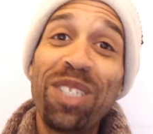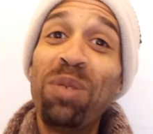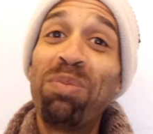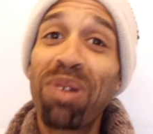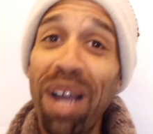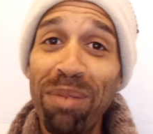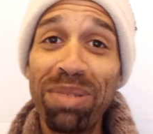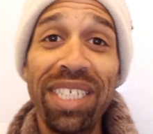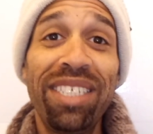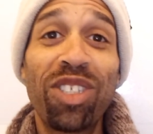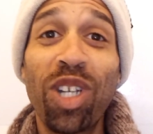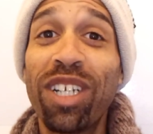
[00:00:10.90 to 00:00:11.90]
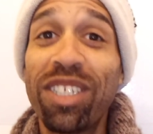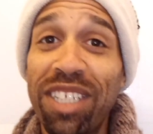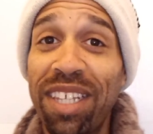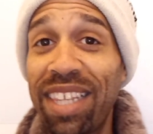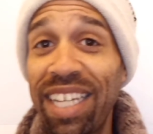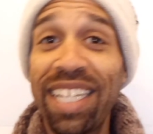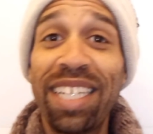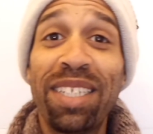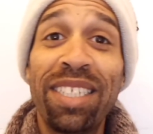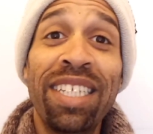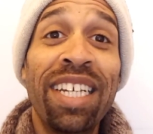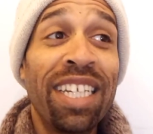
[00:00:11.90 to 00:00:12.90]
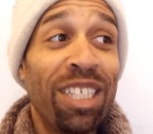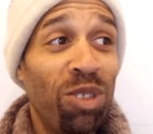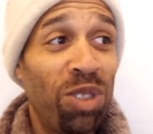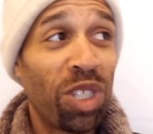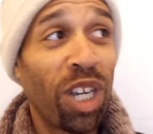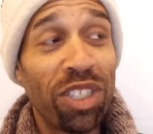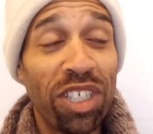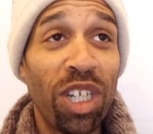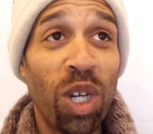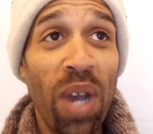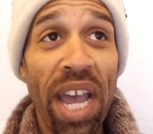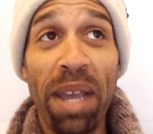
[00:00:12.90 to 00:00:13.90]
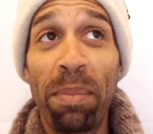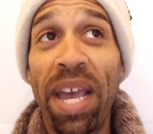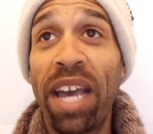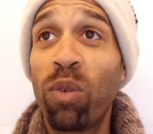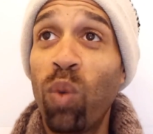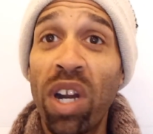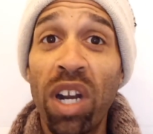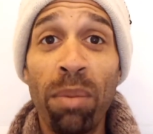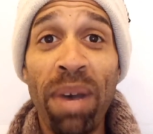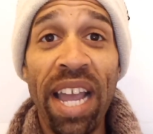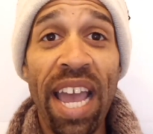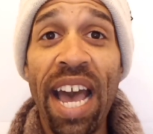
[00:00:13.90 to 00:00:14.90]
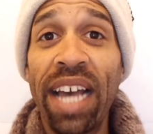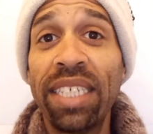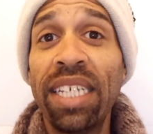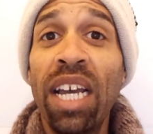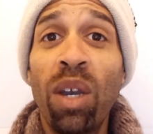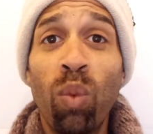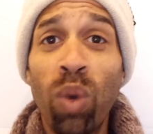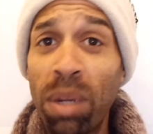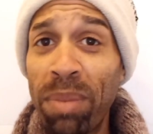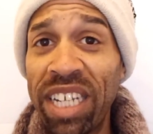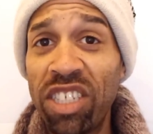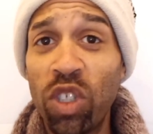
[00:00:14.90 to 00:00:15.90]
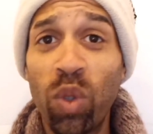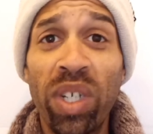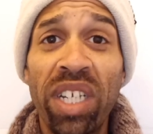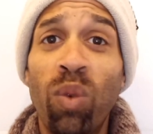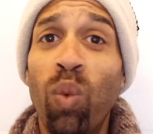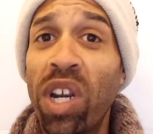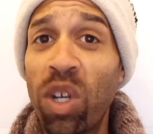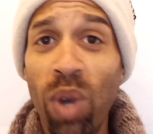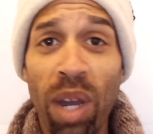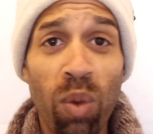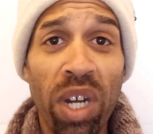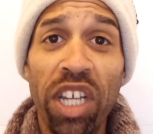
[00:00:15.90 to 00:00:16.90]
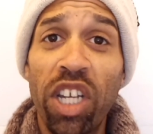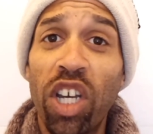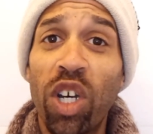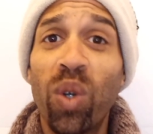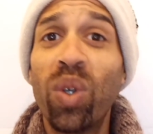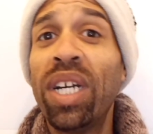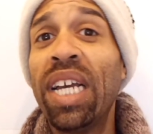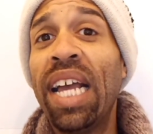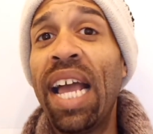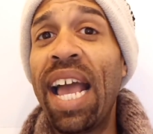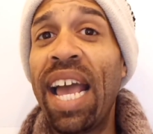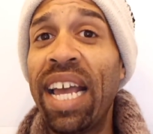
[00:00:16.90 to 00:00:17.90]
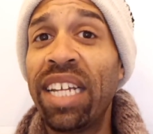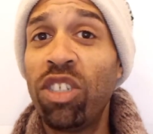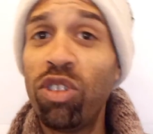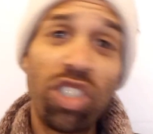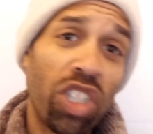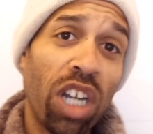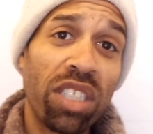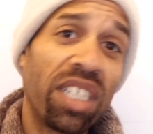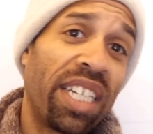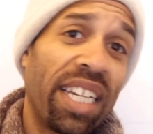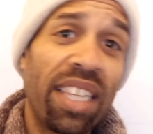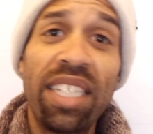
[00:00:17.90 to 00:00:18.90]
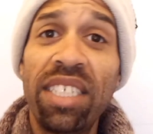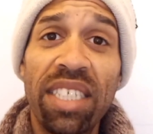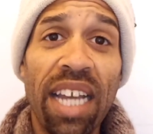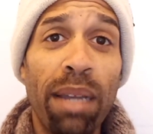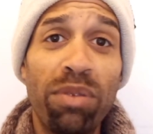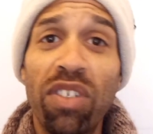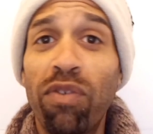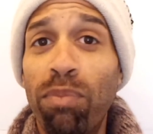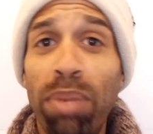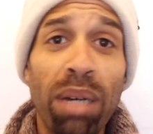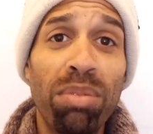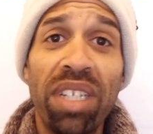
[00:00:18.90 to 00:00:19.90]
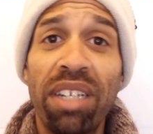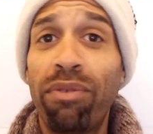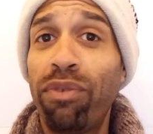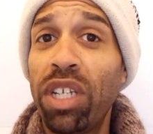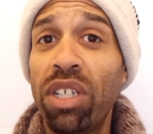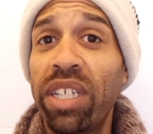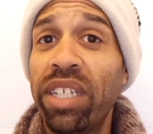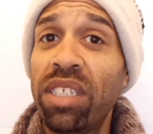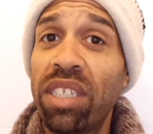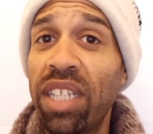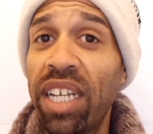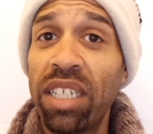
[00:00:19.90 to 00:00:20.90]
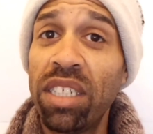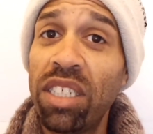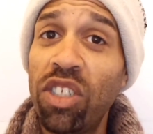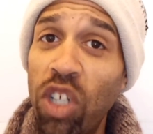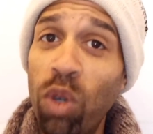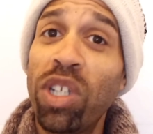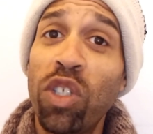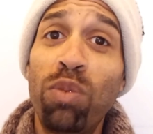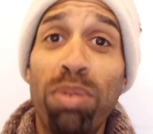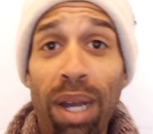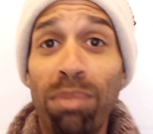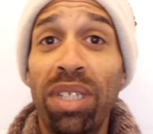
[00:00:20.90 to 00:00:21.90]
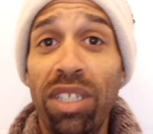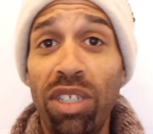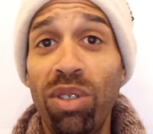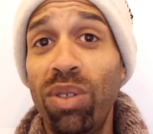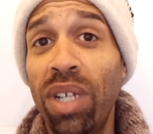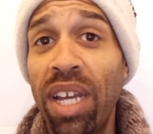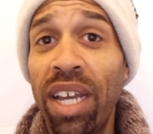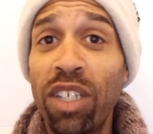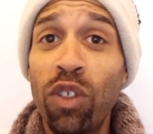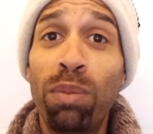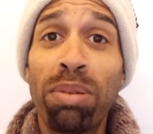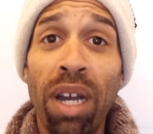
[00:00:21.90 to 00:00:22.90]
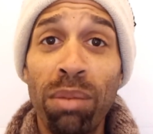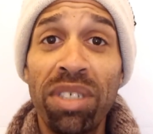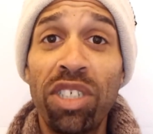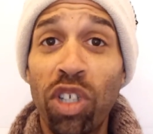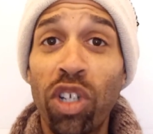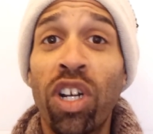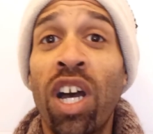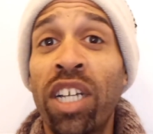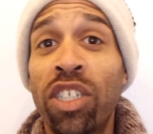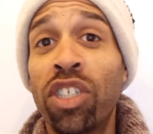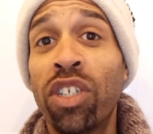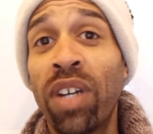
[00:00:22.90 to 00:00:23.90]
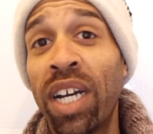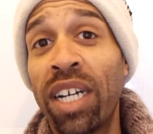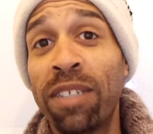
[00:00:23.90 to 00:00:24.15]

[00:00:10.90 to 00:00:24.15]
You'd probably start to think and you'd start to go, hey man, where am I at? What am I doing? Where do I want to go? And you'd start to get these types of bubbling feelings. And then you know what you'd probably do? You'd probably turn on your